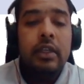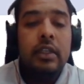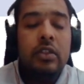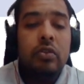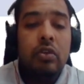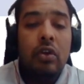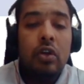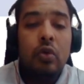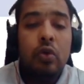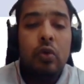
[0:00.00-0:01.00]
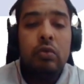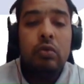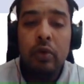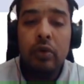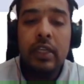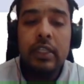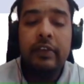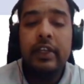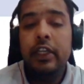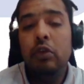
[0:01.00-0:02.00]
it should not go below the
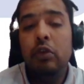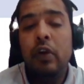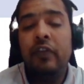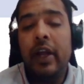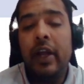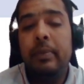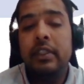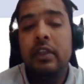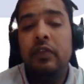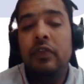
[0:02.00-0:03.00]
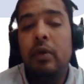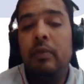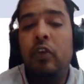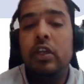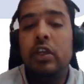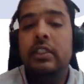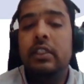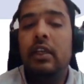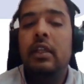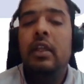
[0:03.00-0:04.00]
72.5% from what is
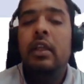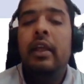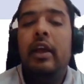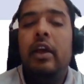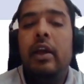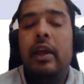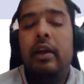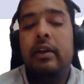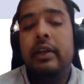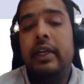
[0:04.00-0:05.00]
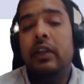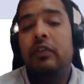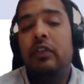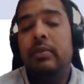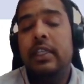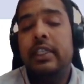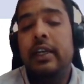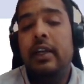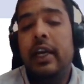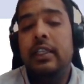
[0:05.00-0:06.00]
getting from the
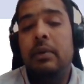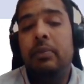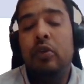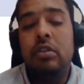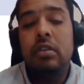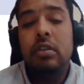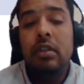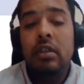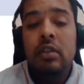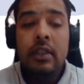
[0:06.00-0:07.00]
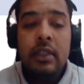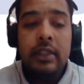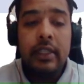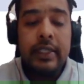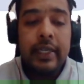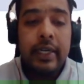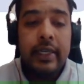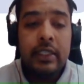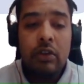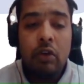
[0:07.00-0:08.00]
standardized approach. The
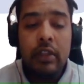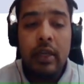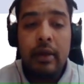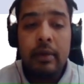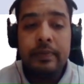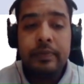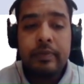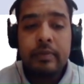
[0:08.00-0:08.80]
second is on the